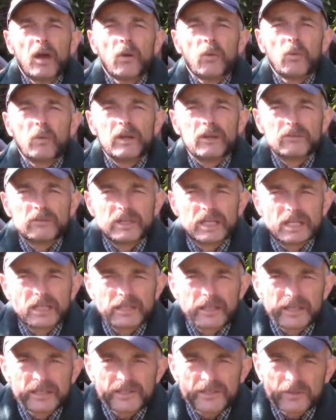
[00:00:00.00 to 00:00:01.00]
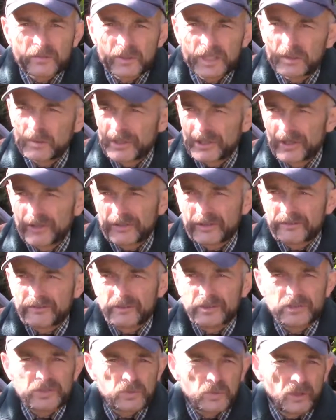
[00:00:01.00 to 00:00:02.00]
we realized that we were not the
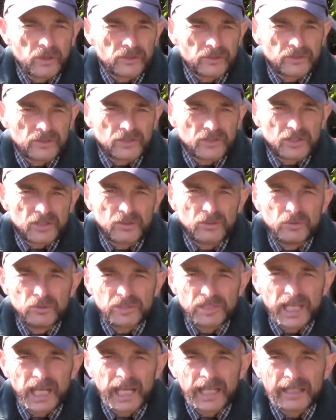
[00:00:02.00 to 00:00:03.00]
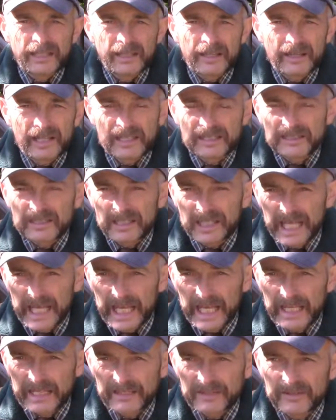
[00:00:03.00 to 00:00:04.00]
first ones to tend this
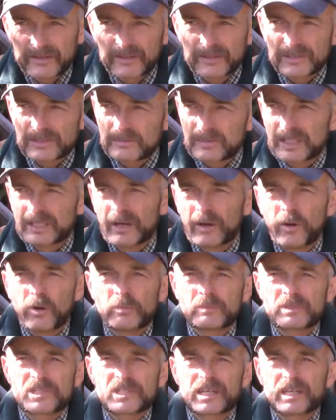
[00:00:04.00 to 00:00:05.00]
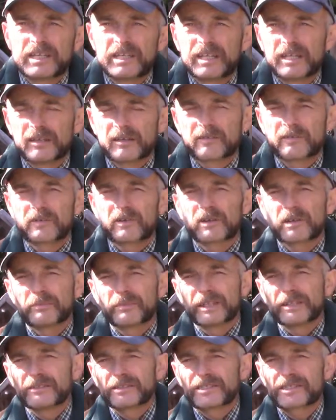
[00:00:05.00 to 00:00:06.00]
land. There's been a homestead here for
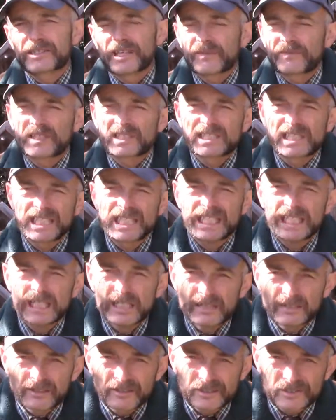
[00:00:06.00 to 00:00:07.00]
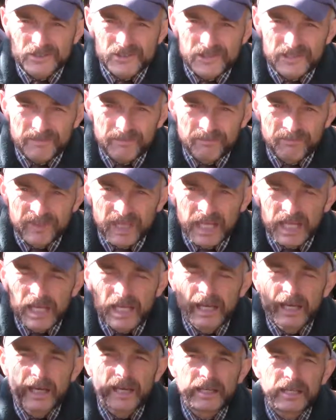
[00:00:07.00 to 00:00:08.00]
about 70 years.
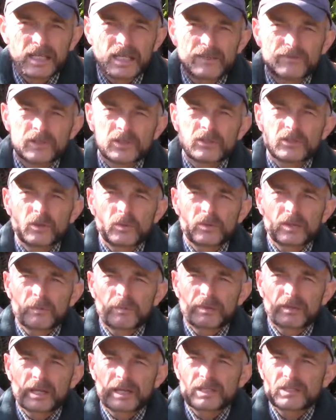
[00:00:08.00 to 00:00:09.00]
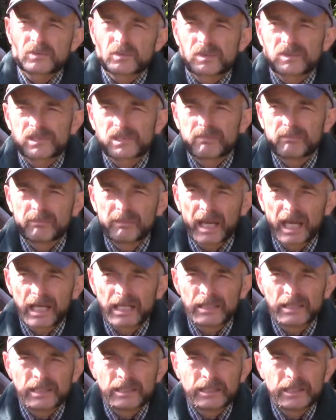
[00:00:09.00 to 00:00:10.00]
And even though the place was
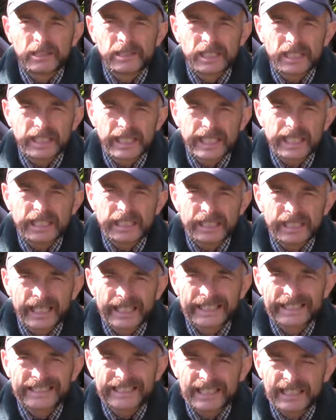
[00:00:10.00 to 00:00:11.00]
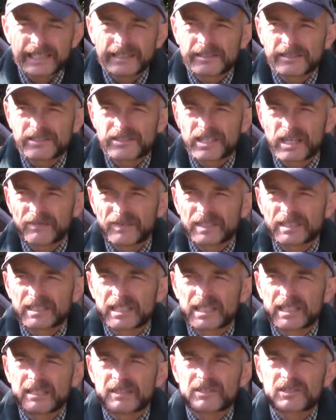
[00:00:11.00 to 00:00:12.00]
abandoned in the late
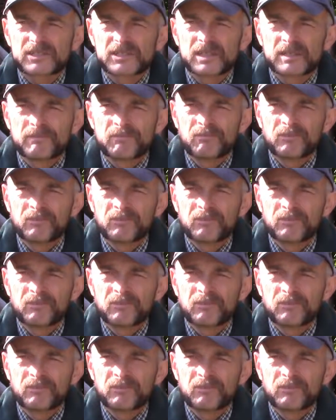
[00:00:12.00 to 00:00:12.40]
1970s,